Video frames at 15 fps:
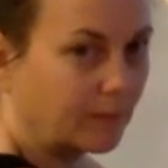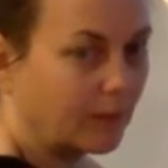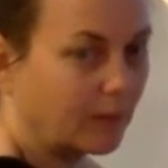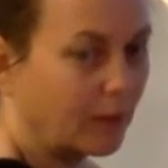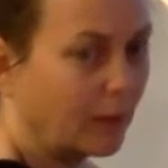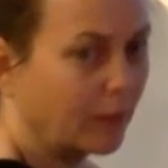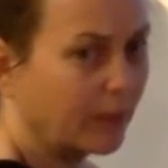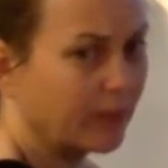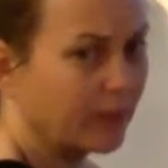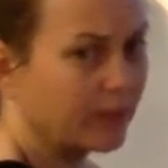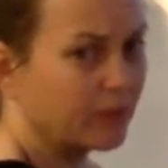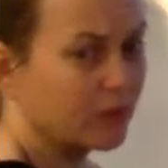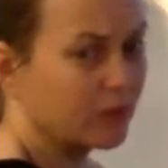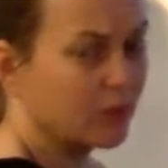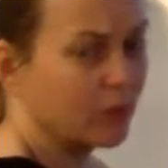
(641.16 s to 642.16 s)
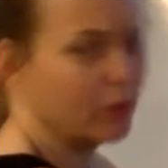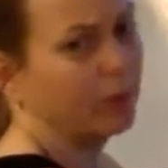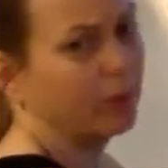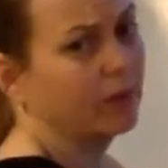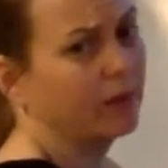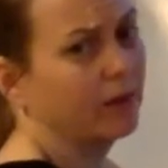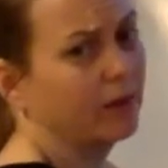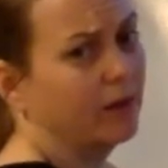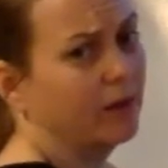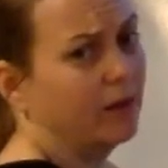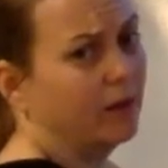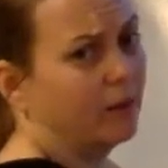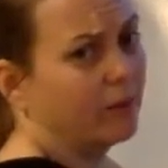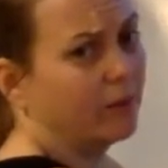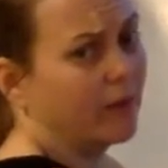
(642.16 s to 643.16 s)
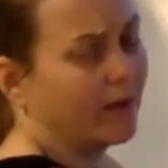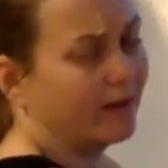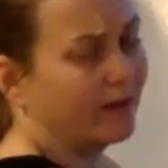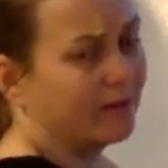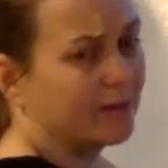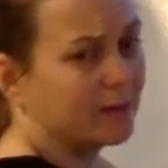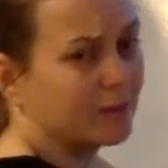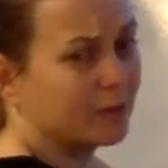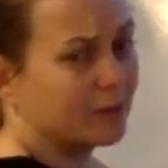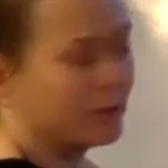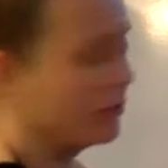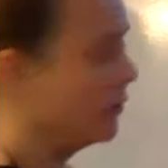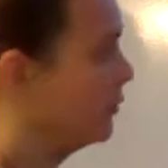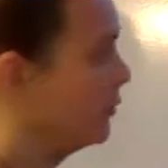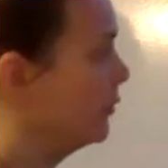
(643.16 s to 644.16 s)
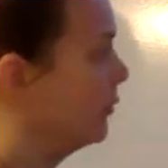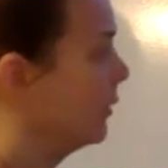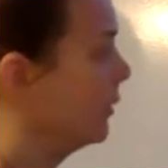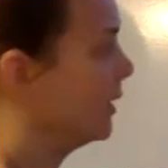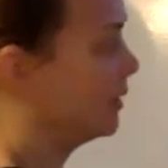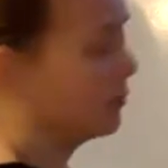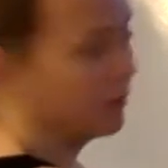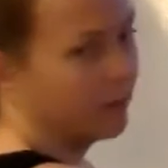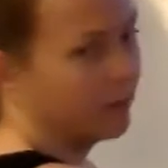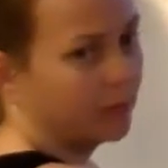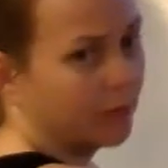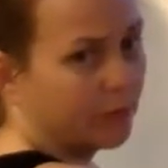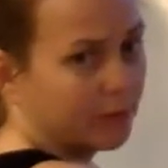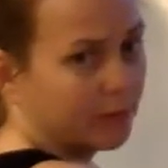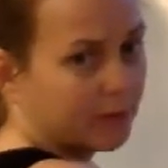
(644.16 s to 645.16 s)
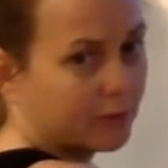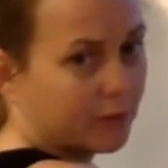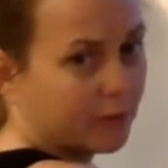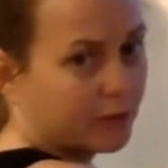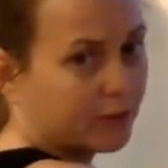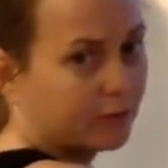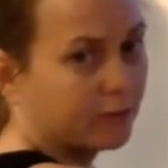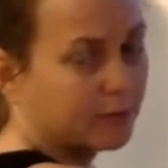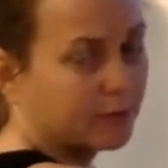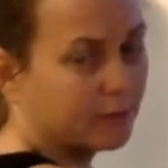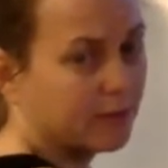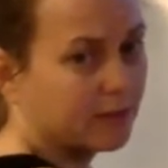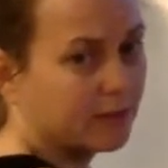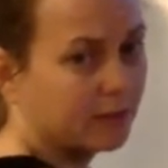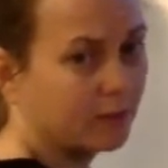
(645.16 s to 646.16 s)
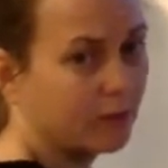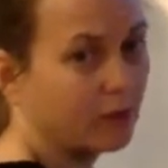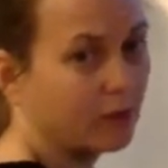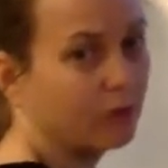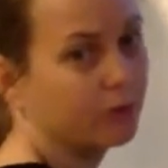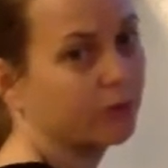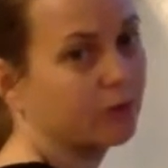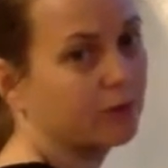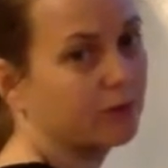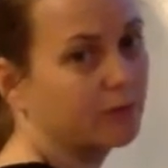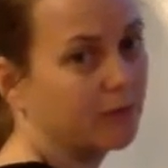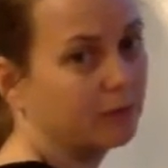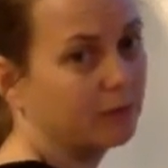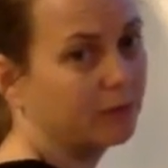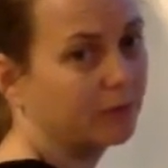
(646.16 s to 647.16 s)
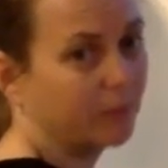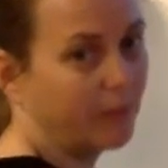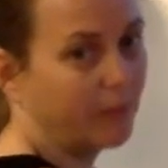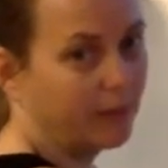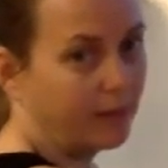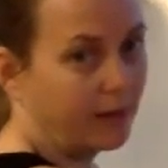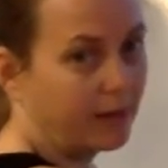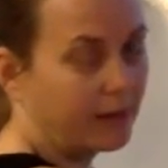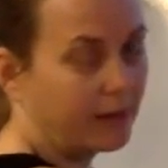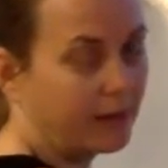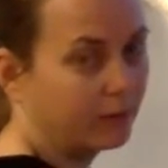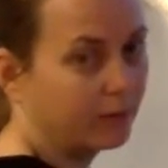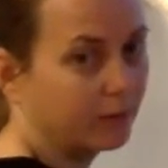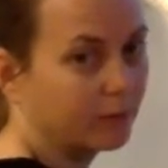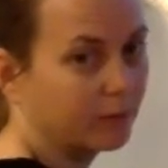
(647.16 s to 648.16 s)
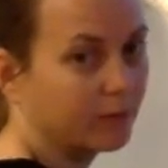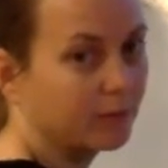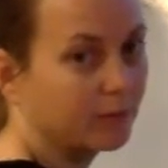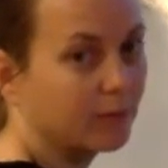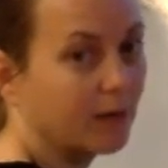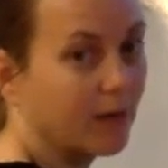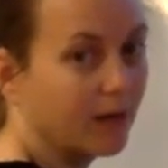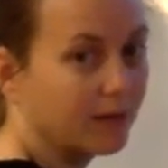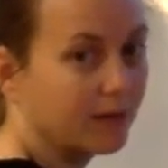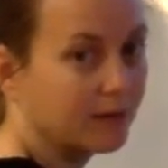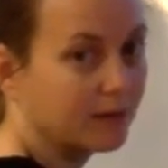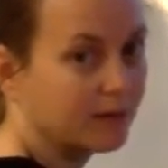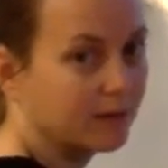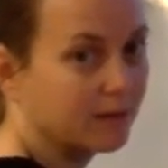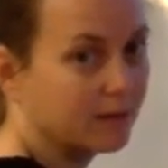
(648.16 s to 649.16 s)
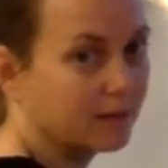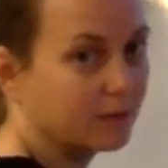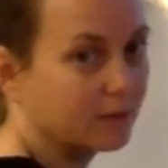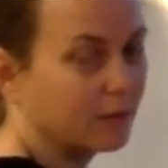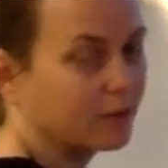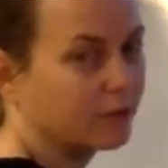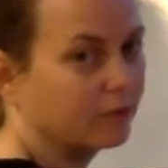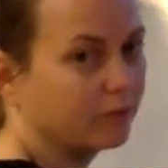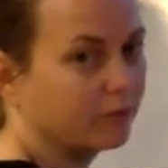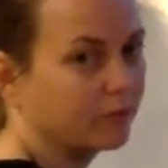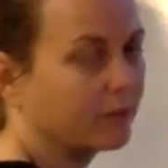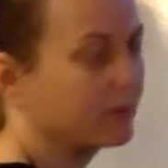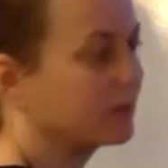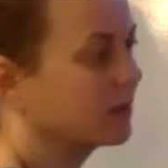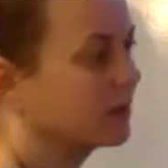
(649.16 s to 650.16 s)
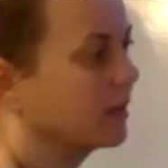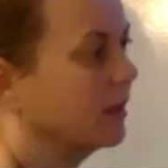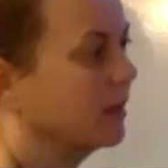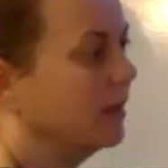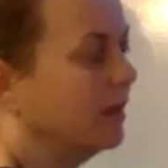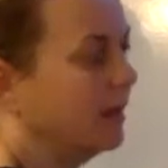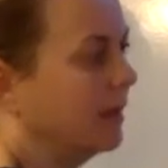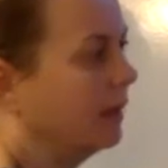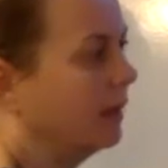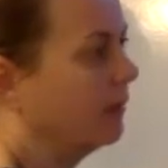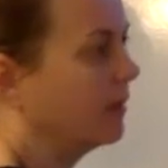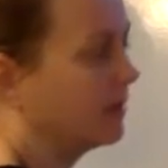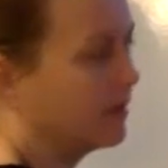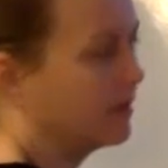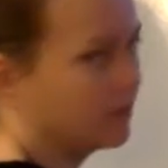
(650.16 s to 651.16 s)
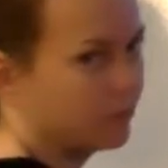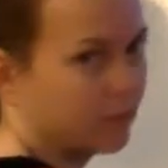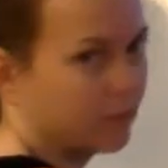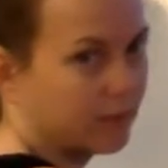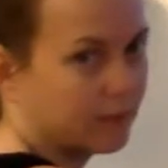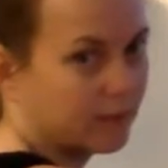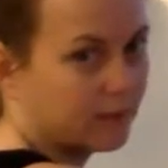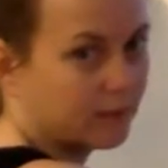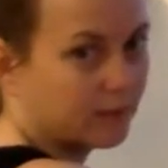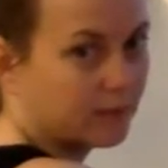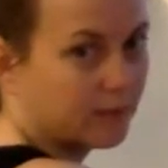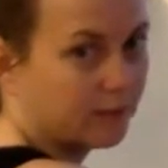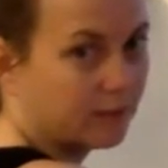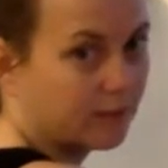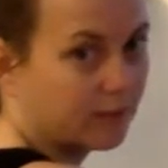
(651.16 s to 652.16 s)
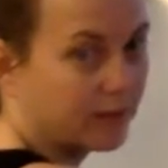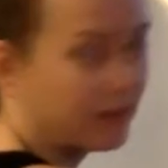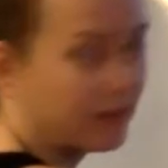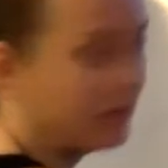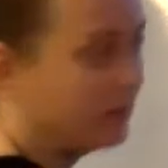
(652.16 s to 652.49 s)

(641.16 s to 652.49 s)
Okay, so we have this new equilibrium expression, which means that we're also going to be able to write an equilibrium constant expression for this. And this one gets a specific name.